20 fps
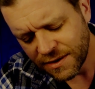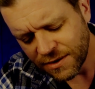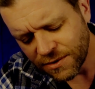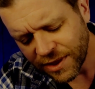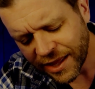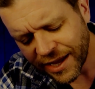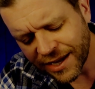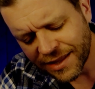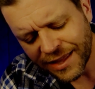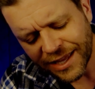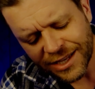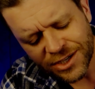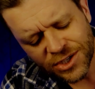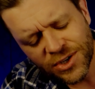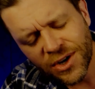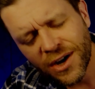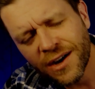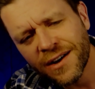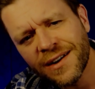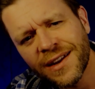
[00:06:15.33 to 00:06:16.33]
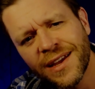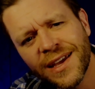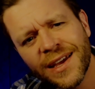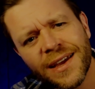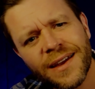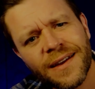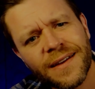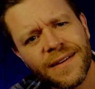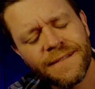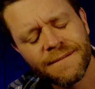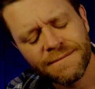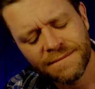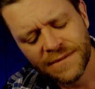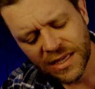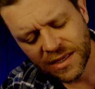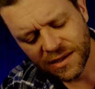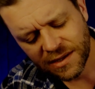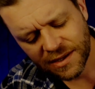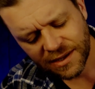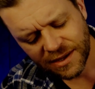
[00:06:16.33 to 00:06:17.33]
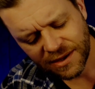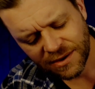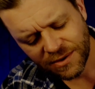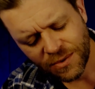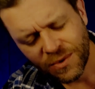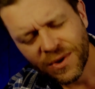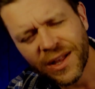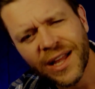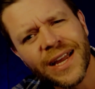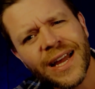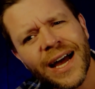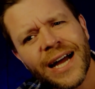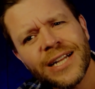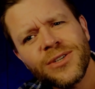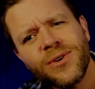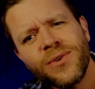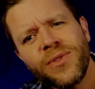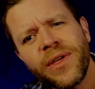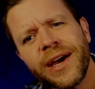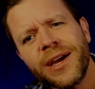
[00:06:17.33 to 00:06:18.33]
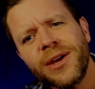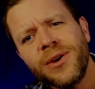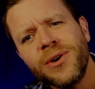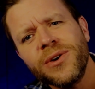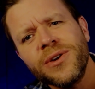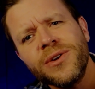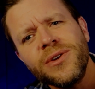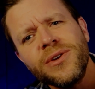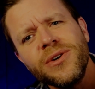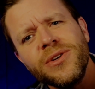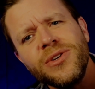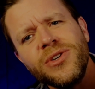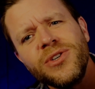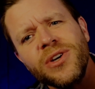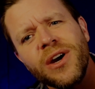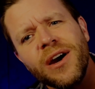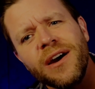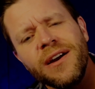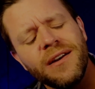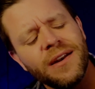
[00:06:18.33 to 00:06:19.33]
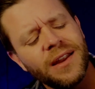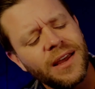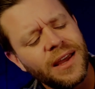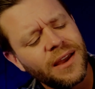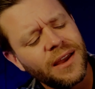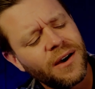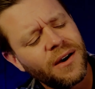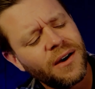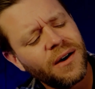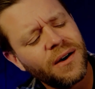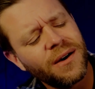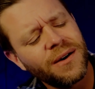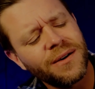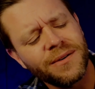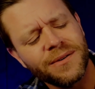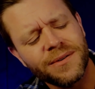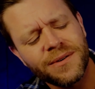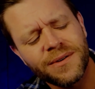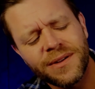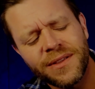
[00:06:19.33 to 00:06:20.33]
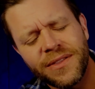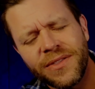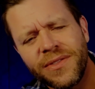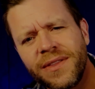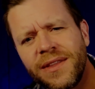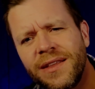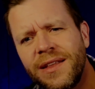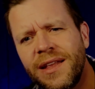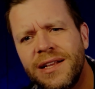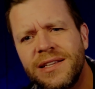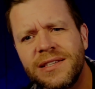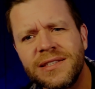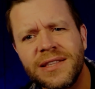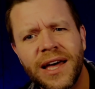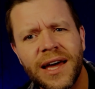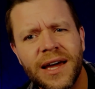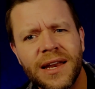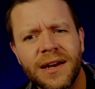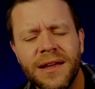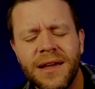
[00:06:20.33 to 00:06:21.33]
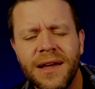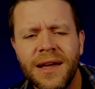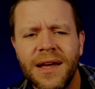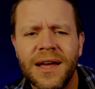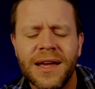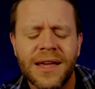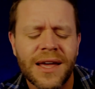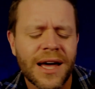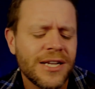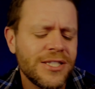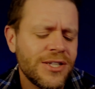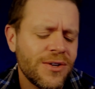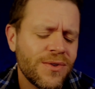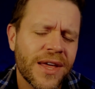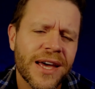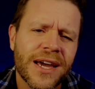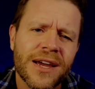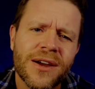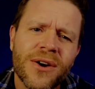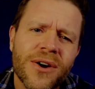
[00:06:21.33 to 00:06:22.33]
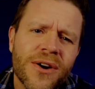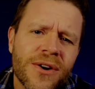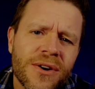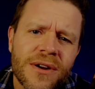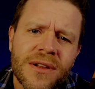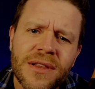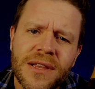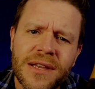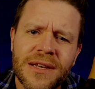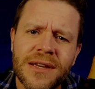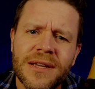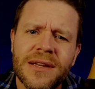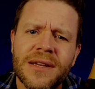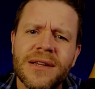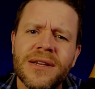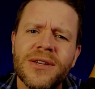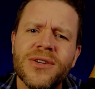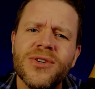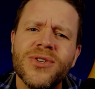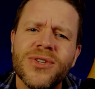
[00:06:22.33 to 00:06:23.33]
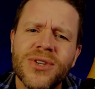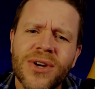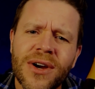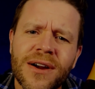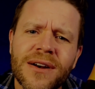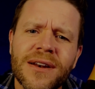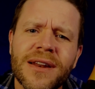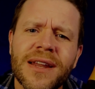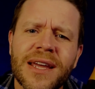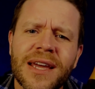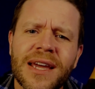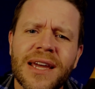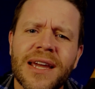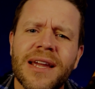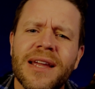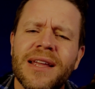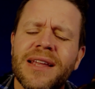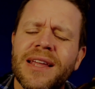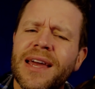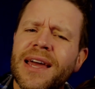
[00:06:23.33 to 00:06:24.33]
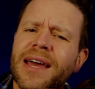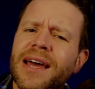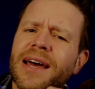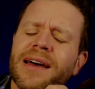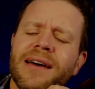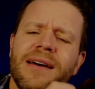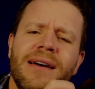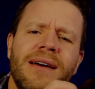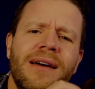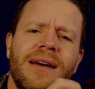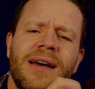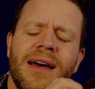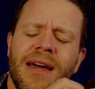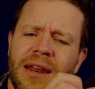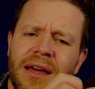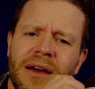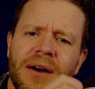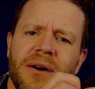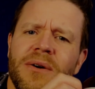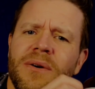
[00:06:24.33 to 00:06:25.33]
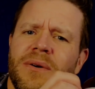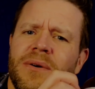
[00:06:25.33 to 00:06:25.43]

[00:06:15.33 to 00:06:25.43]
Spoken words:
You like that Chardonnay? Well, I got you that good Chardonnay. Oh, it's that. Got you that Kirkland Chardonnay. Yeah, I know.